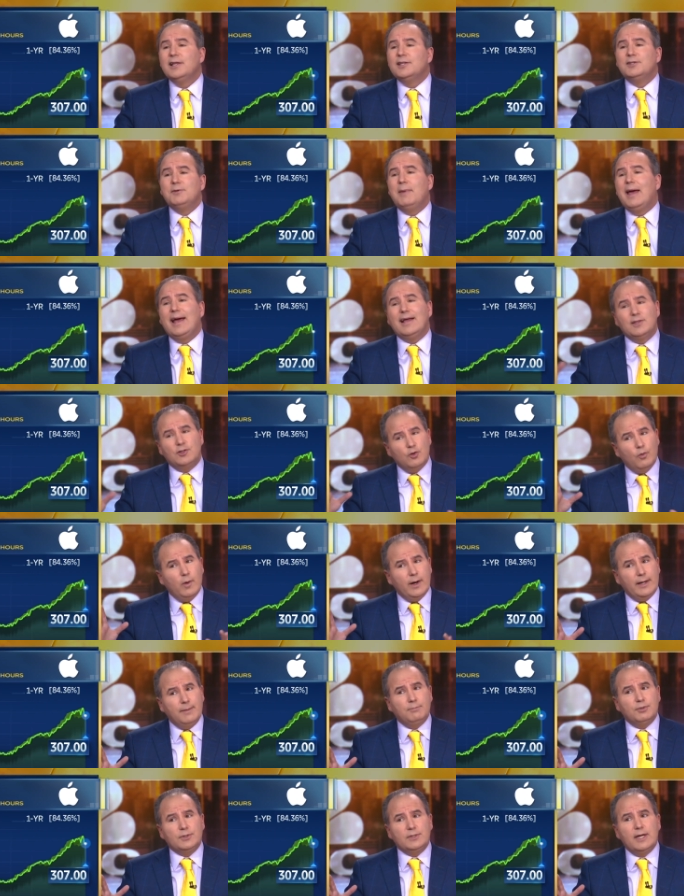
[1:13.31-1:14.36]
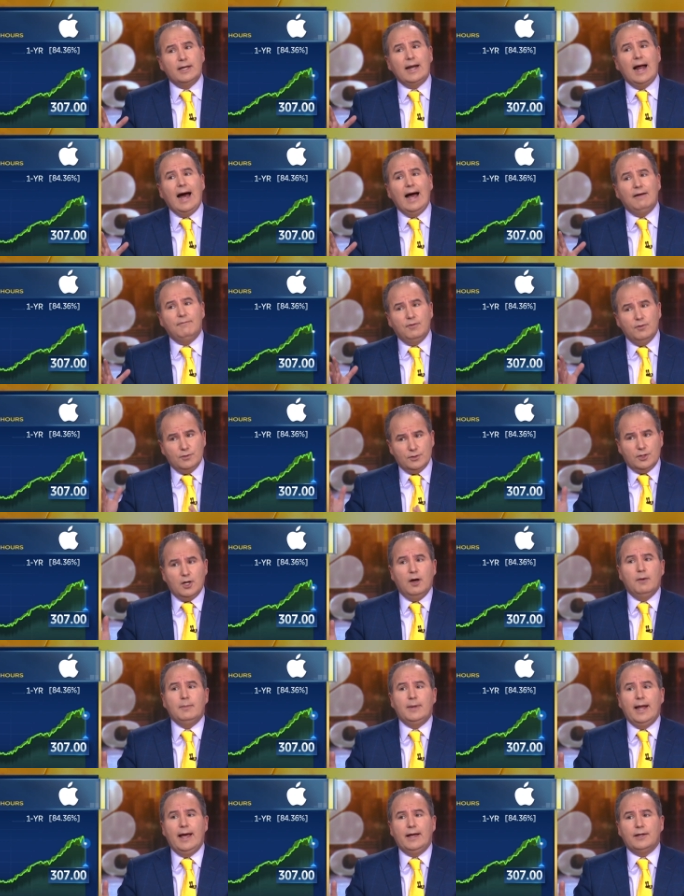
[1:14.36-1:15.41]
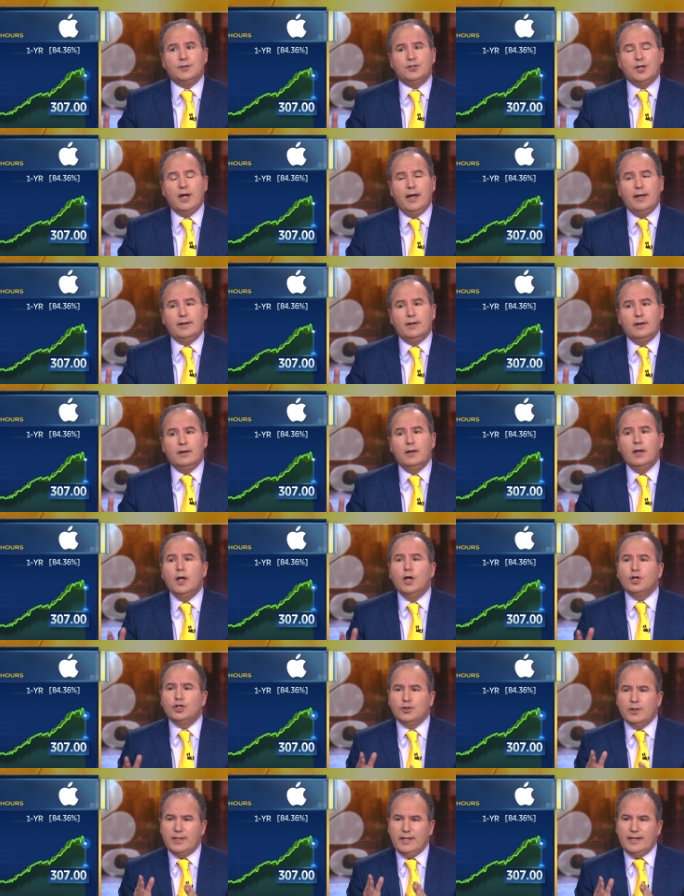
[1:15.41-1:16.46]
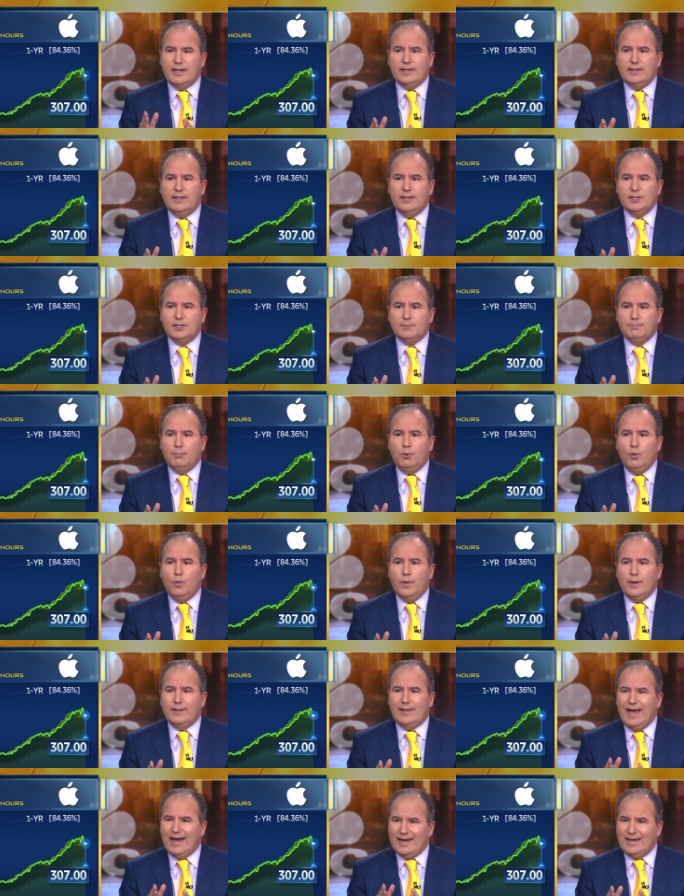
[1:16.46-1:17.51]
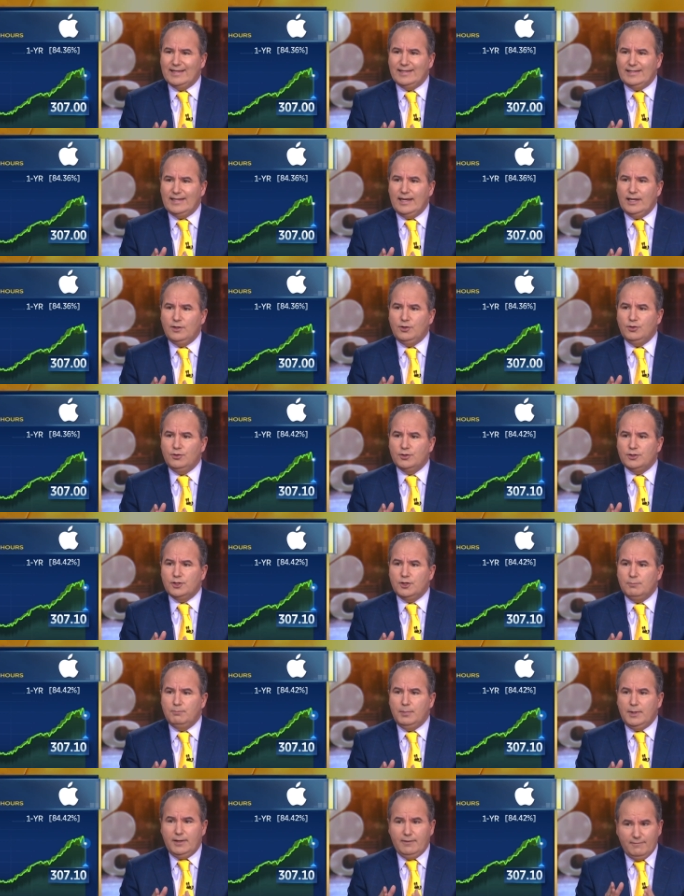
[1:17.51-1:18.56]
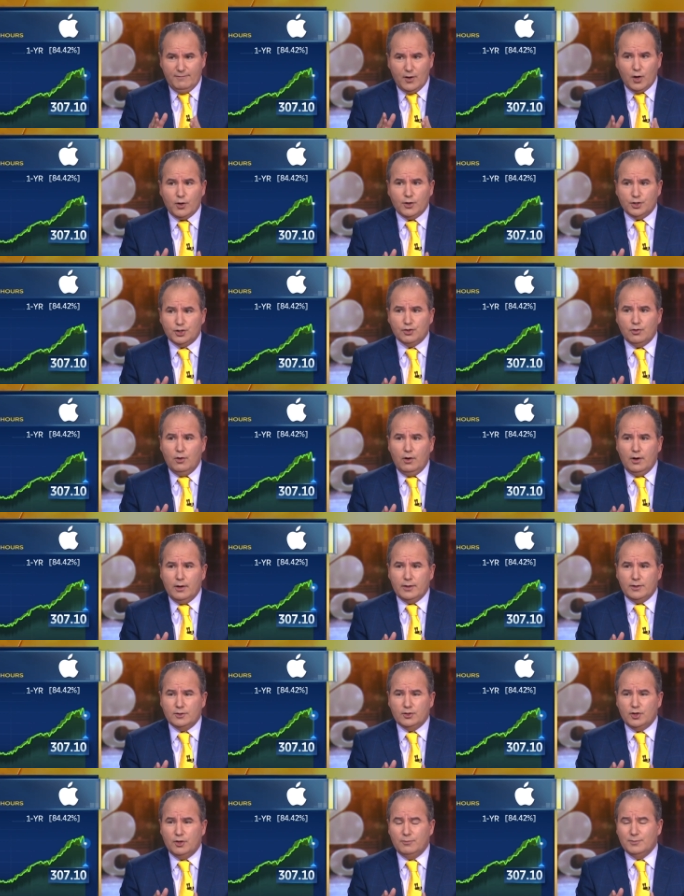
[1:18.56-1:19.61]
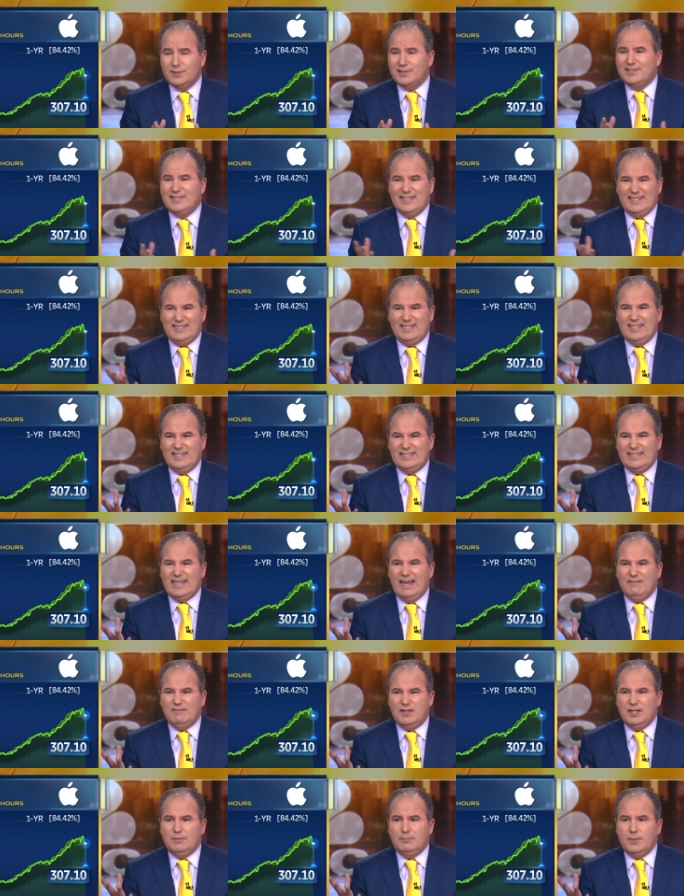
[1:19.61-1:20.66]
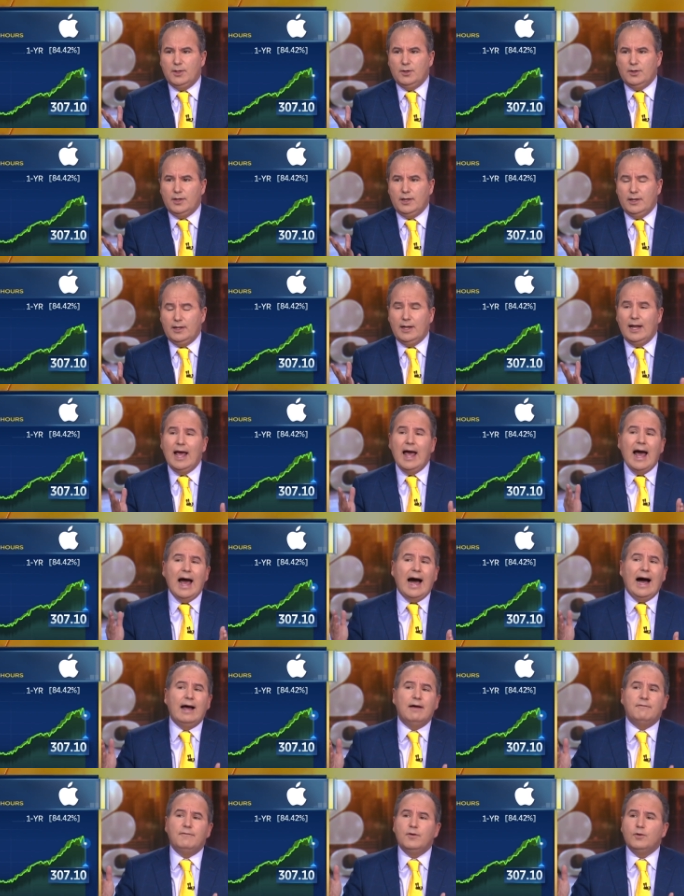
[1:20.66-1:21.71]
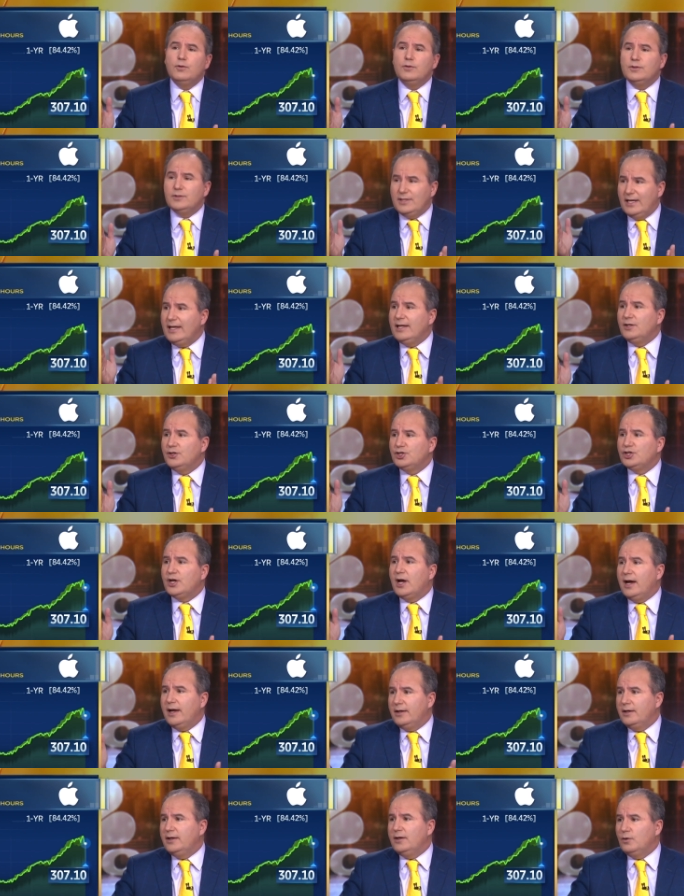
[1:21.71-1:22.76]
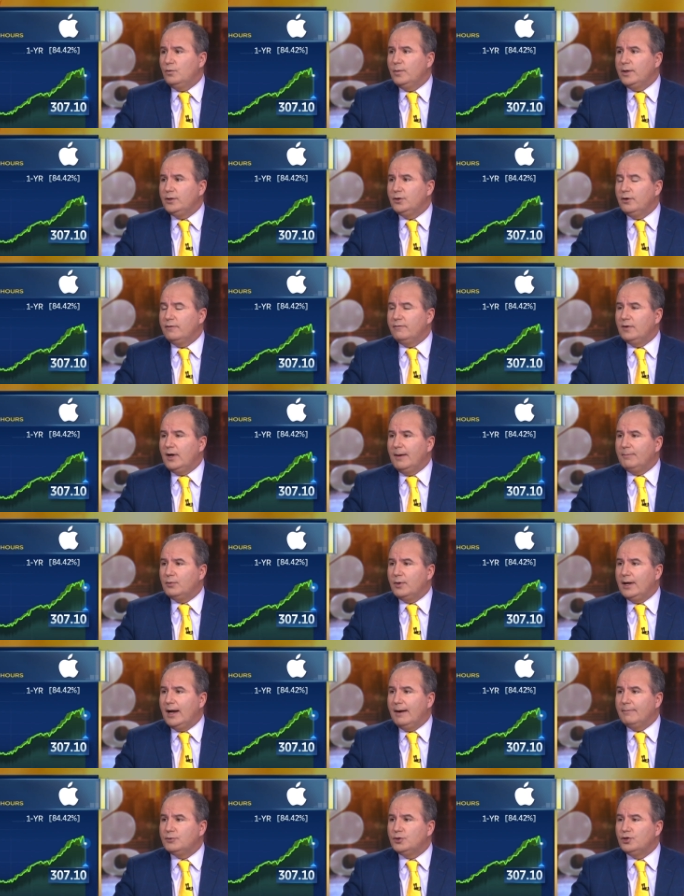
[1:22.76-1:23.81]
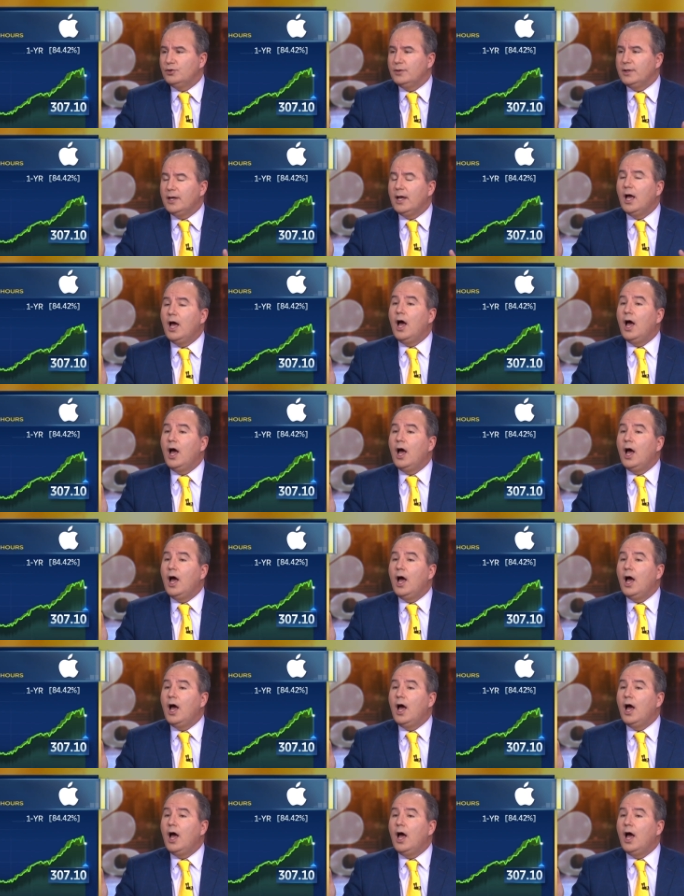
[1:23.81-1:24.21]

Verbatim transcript: Demand 20% iPhones coming out of China. So I think at this point, that continues to be very strong in terms of 60, 70 million iPhones in China in a window of an upgrade opportunity.